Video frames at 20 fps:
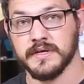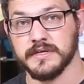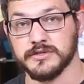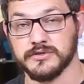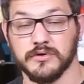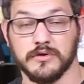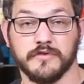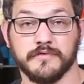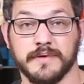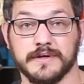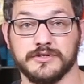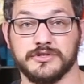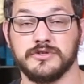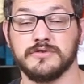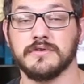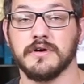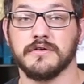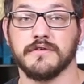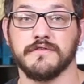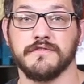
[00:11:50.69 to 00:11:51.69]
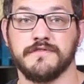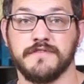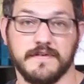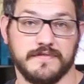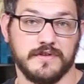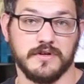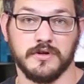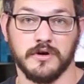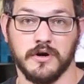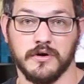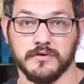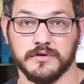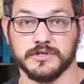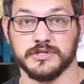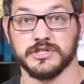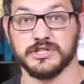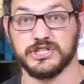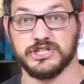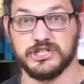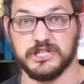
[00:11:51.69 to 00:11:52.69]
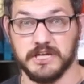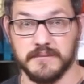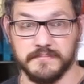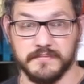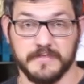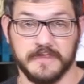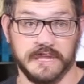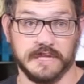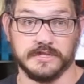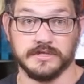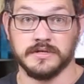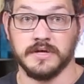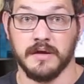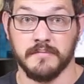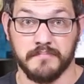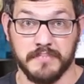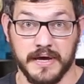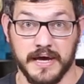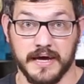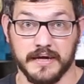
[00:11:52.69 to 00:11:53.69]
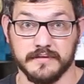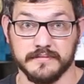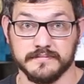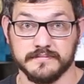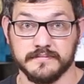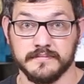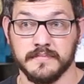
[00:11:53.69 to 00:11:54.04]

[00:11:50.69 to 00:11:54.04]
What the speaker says: is going for about $250 shipped. That's not bad.